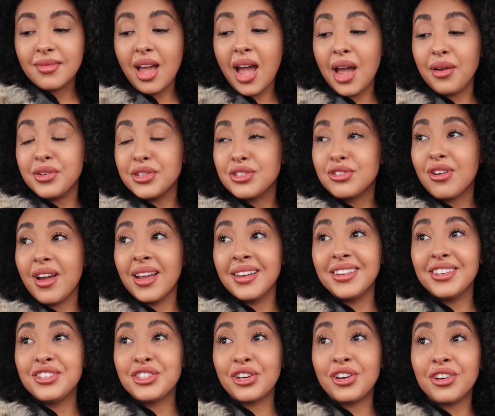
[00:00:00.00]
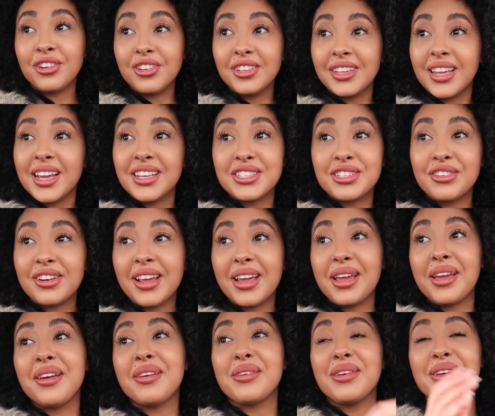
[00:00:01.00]
I was trying to journal
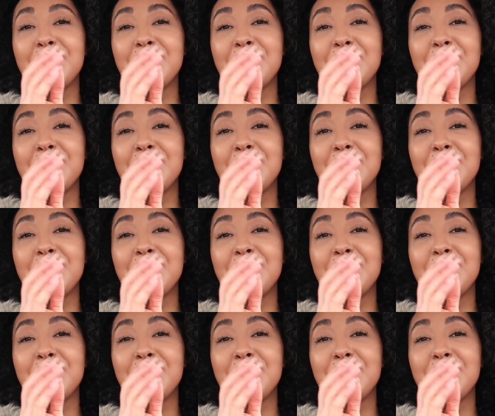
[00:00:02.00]
yesterday